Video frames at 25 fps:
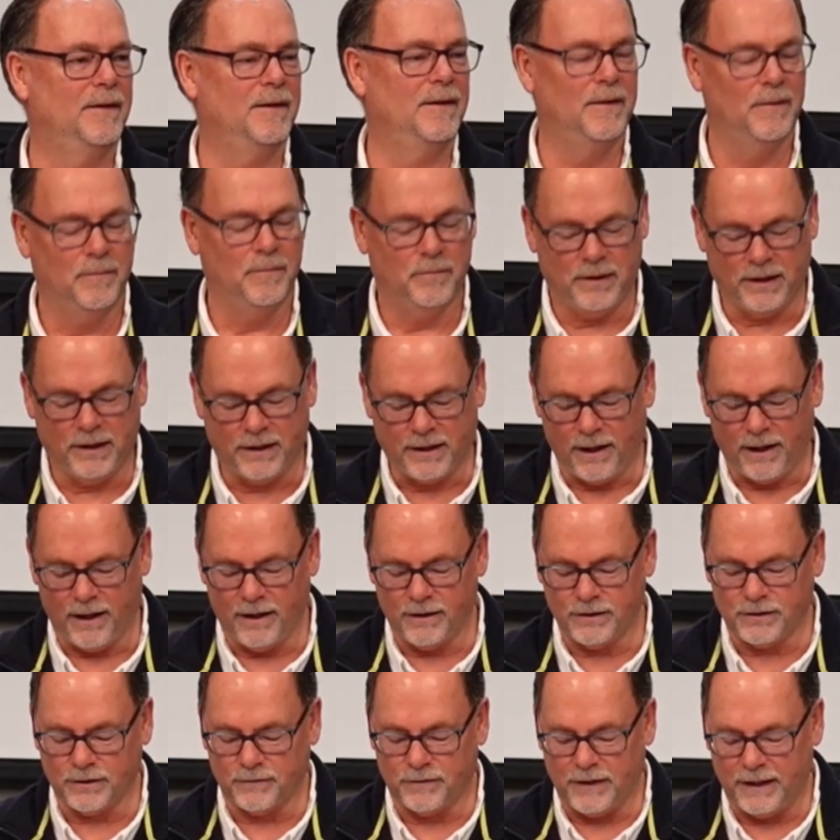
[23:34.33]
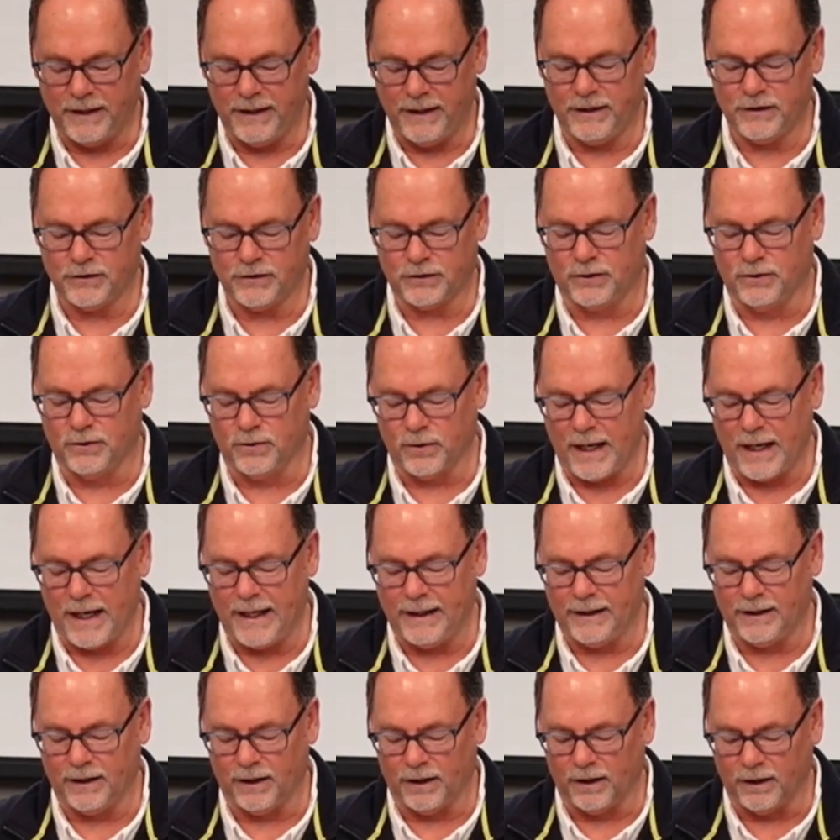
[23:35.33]
because of his
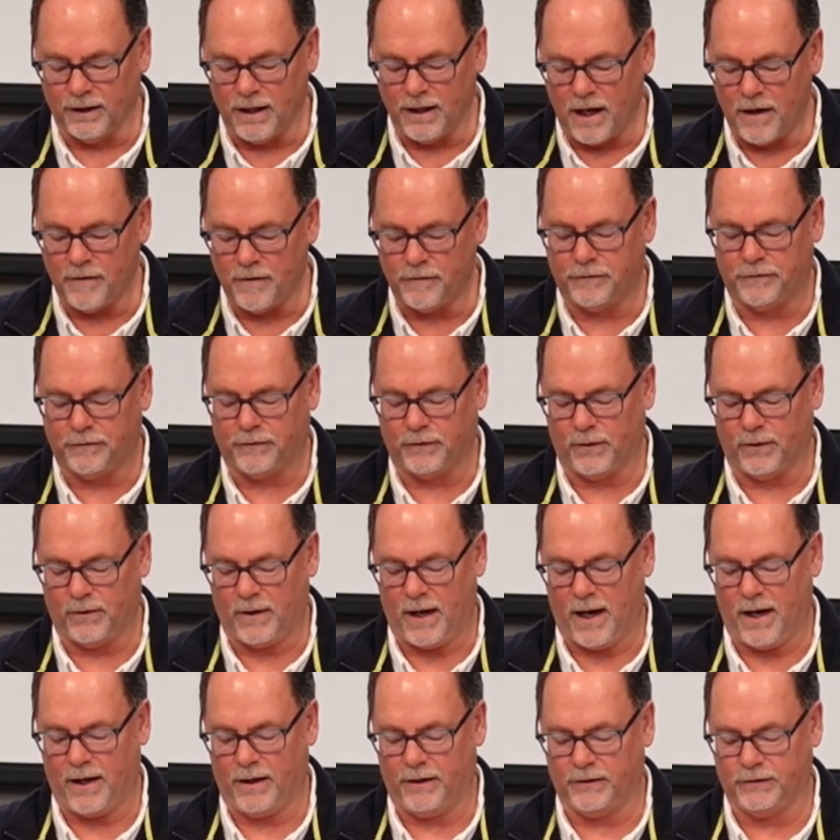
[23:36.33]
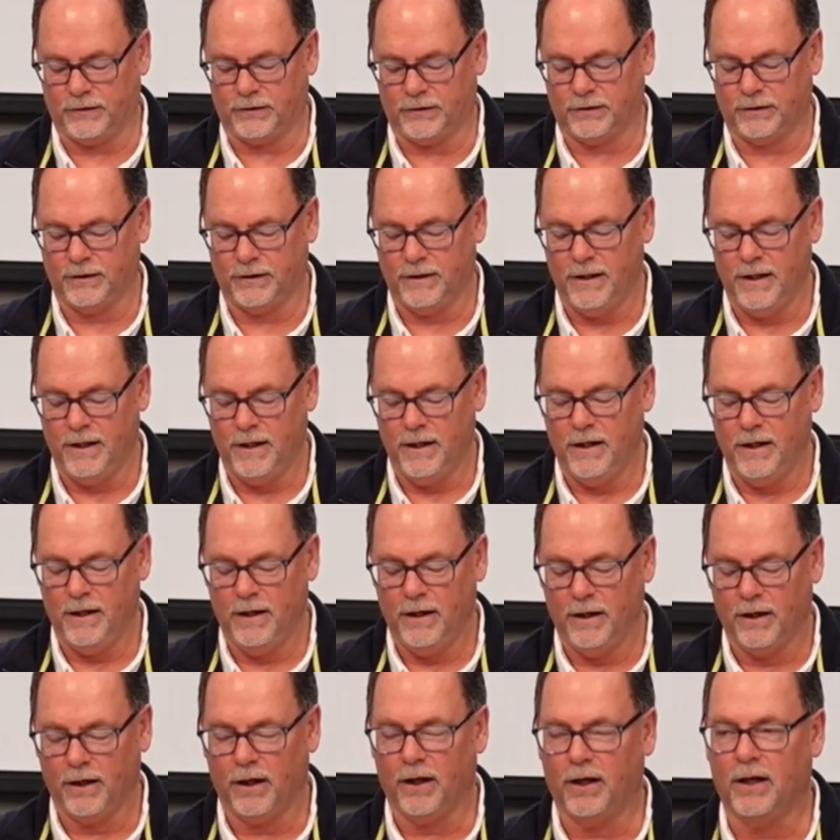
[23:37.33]
great love for us,
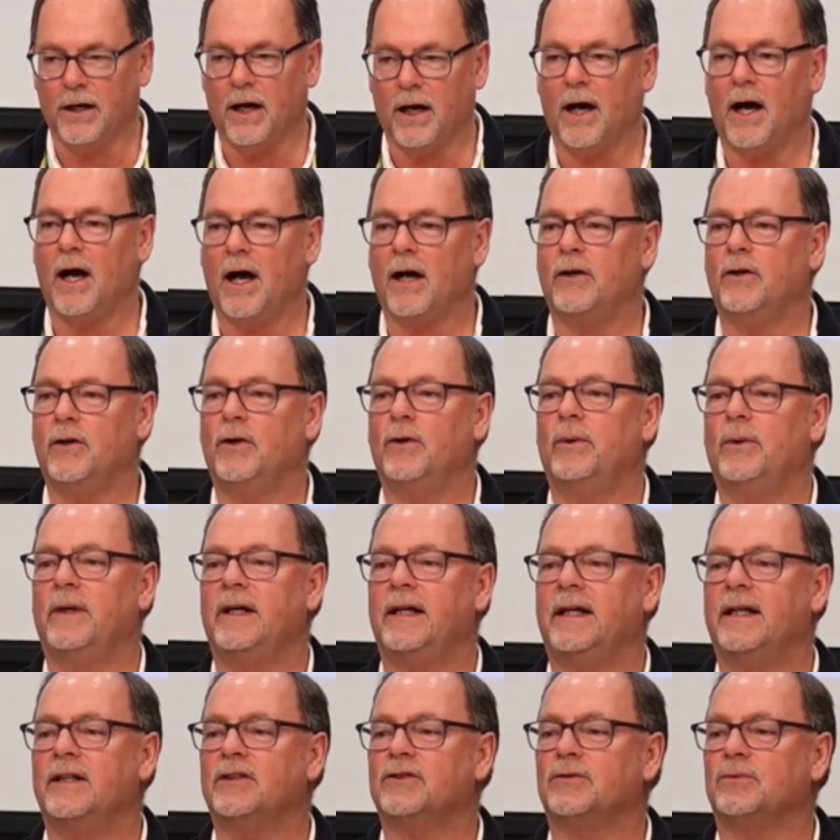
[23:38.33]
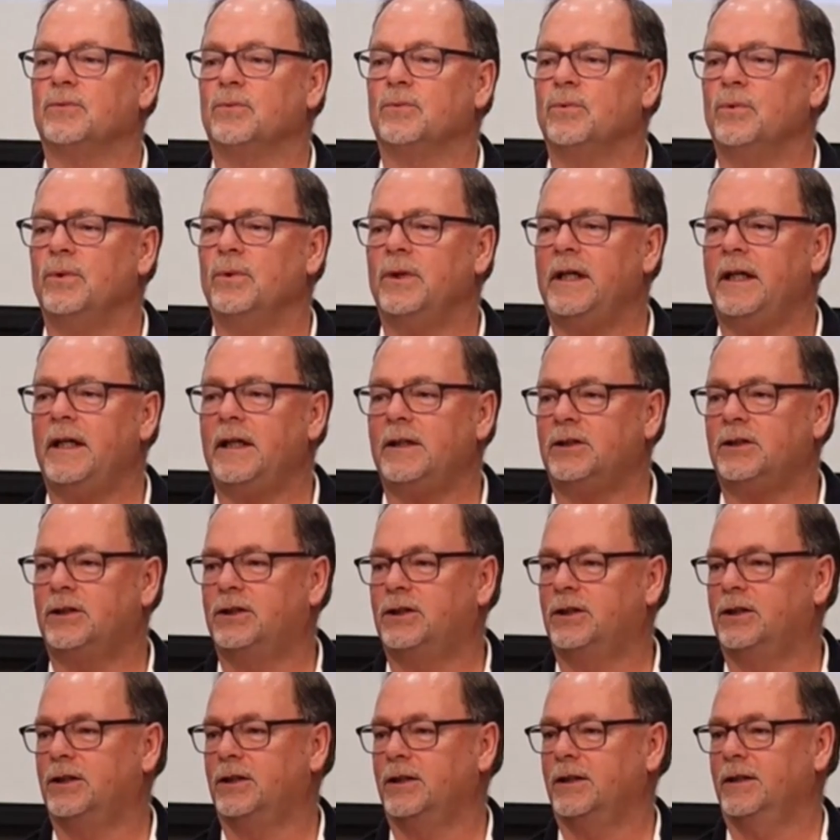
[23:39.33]
God, who is
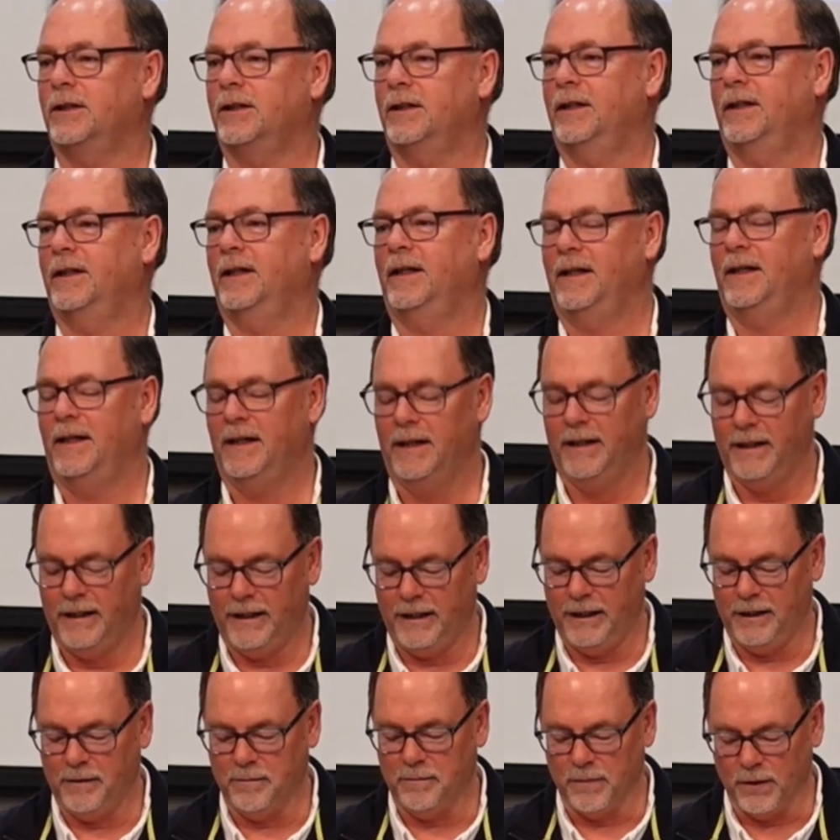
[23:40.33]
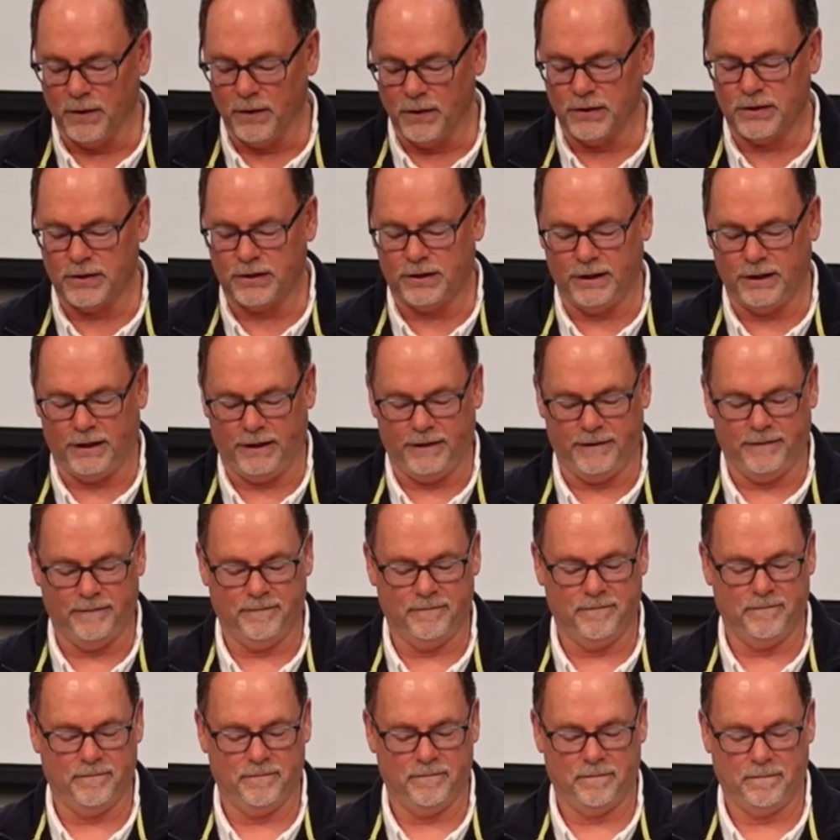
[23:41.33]
rich in mercy,
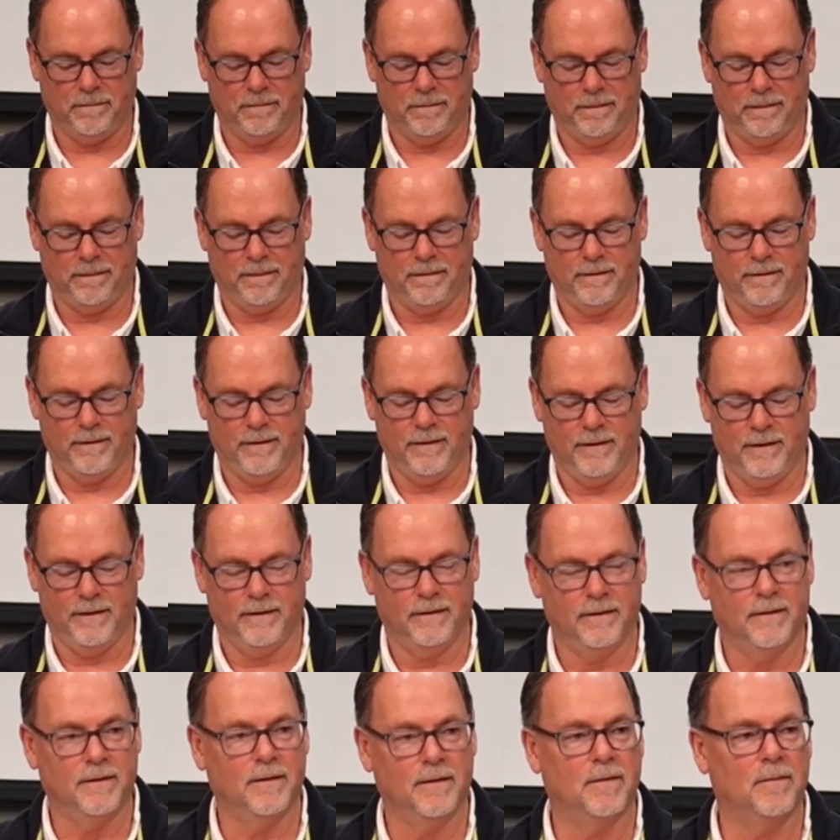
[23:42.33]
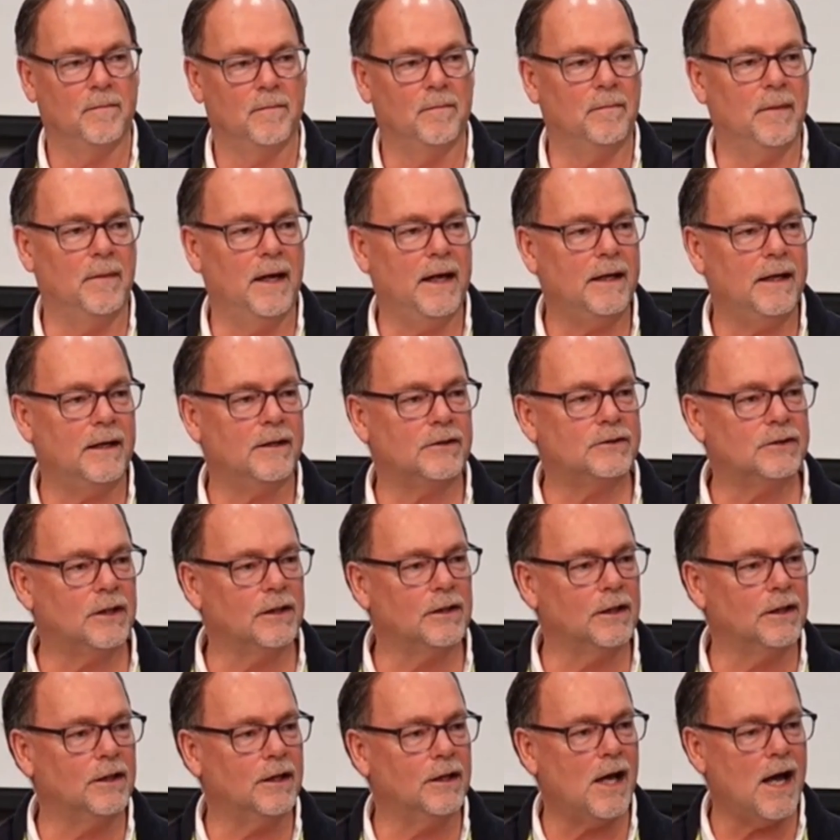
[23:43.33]
made us
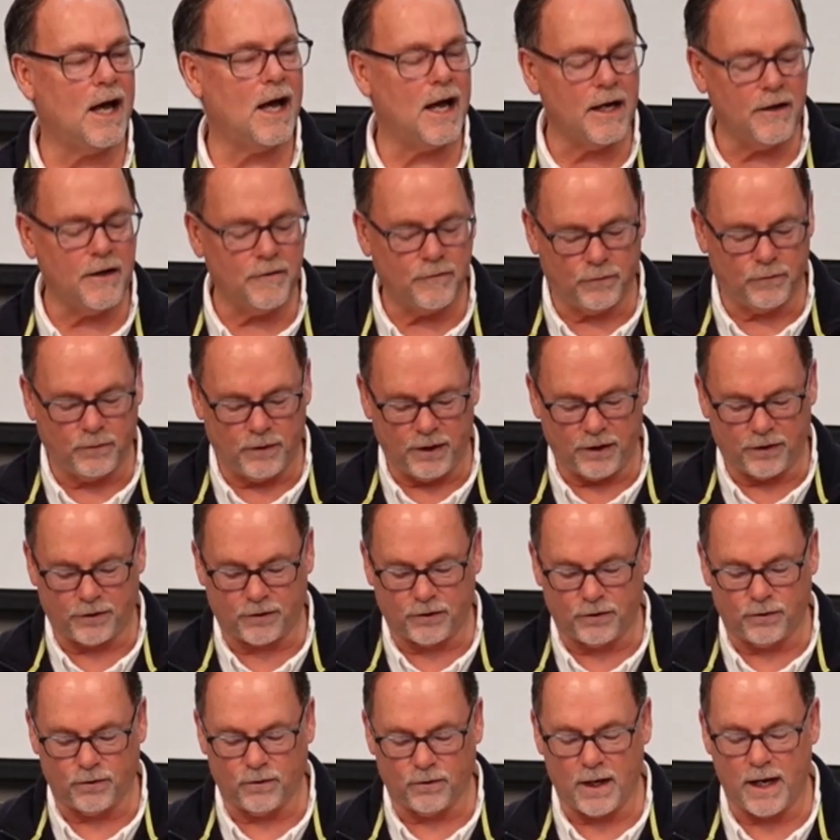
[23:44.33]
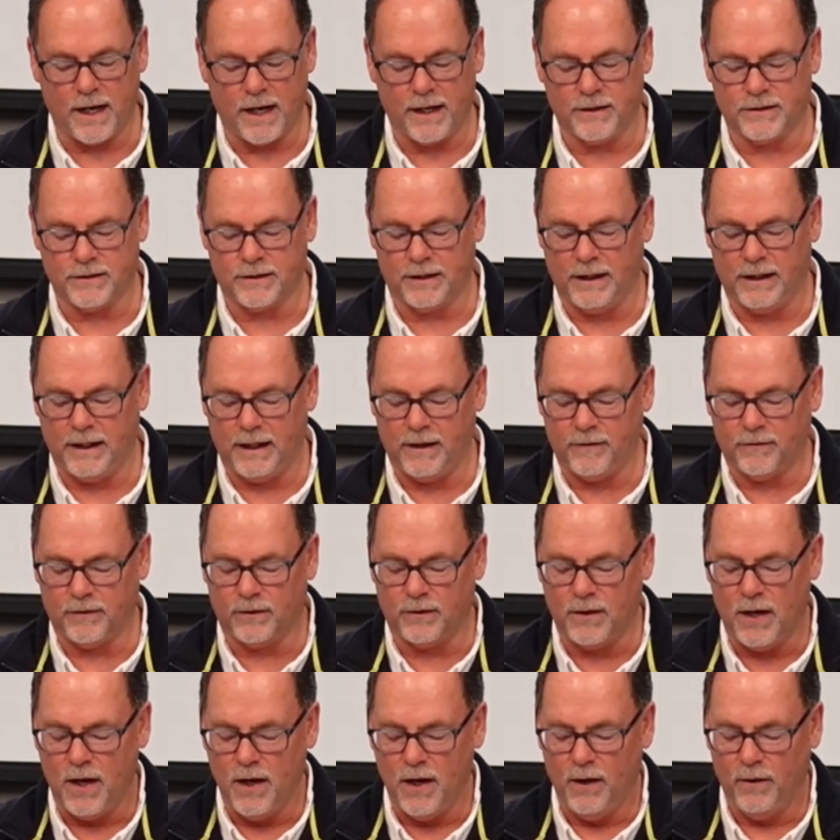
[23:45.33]
alive with Christ
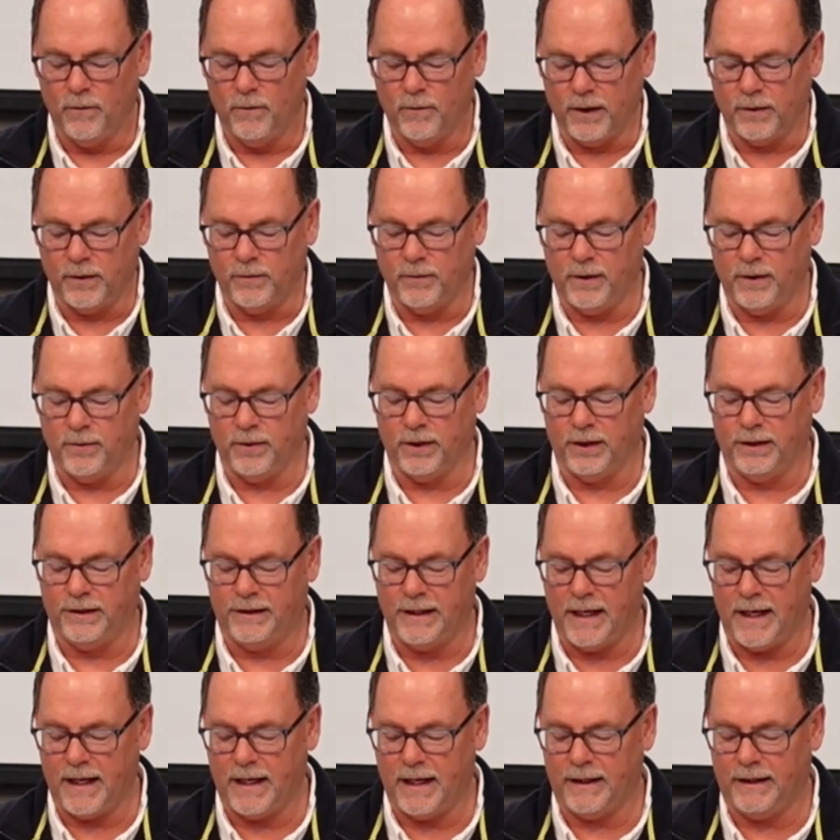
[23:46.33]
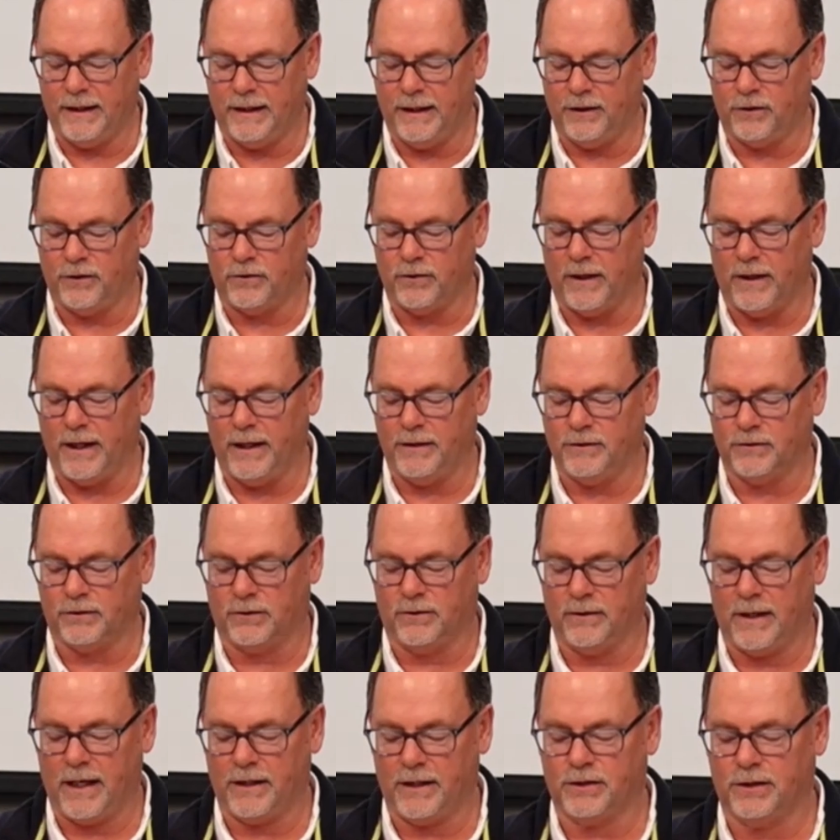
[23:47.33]
even when we were dead in
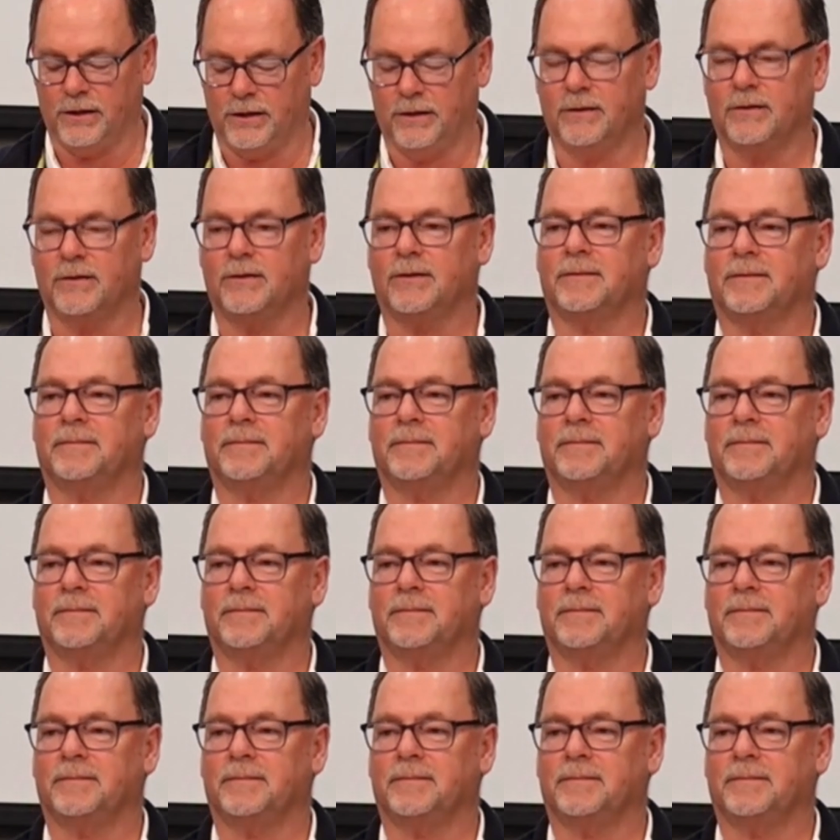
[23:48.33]
transgressions.